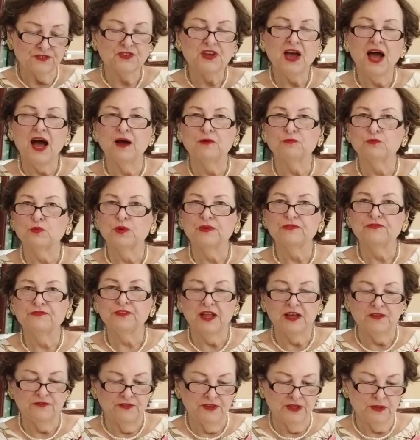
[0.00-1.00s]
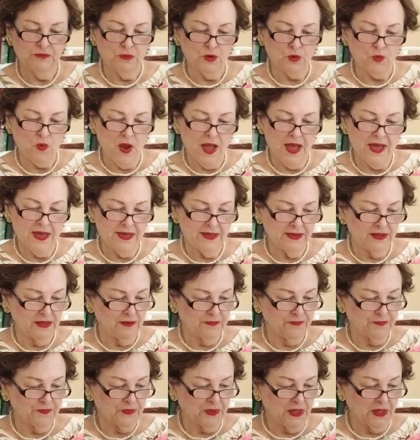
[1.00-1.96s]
topped with fluffy meringue.